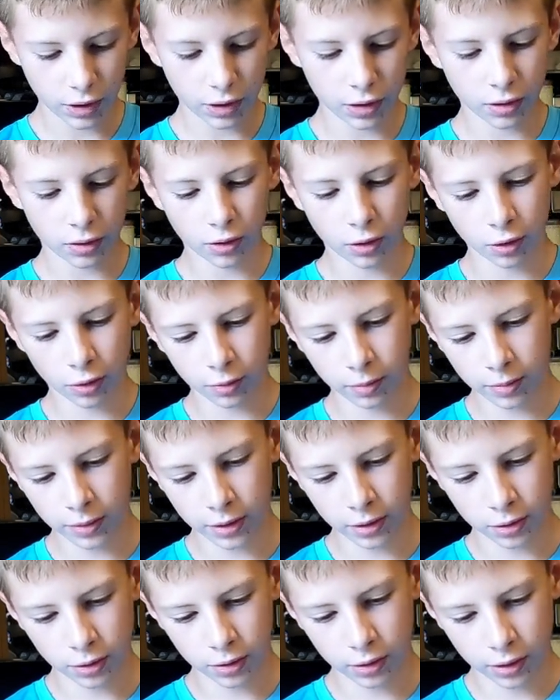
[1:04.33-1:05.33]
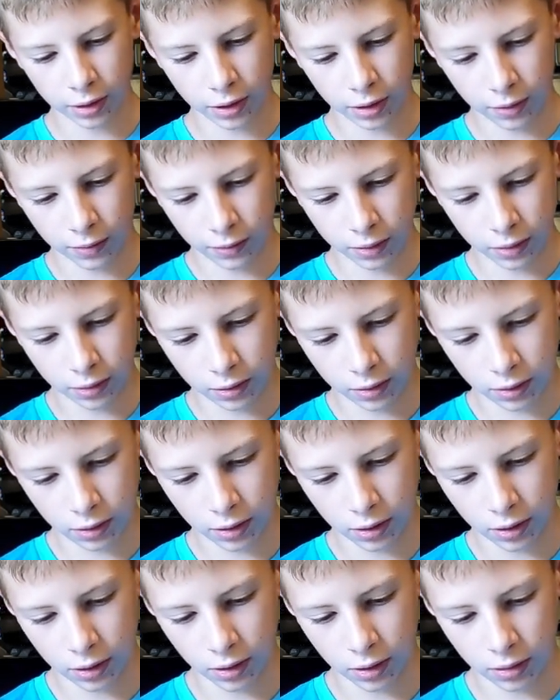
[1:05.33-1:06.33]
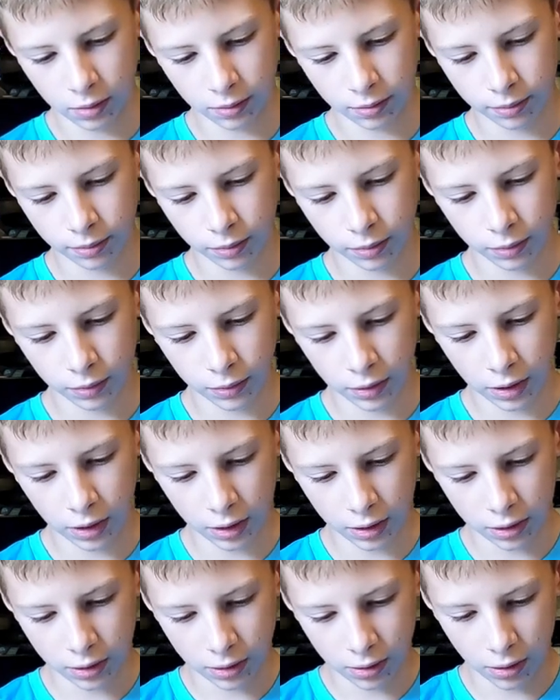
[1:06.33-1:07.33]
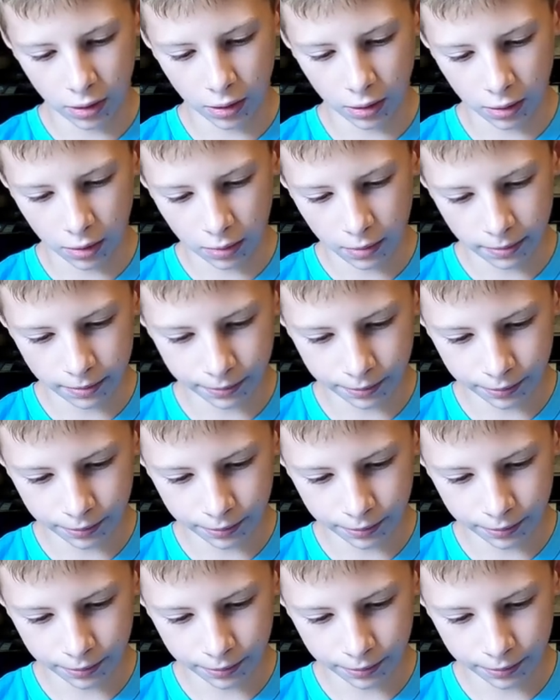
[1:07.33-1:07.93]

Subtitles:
It's a little bit tricky once you get it started.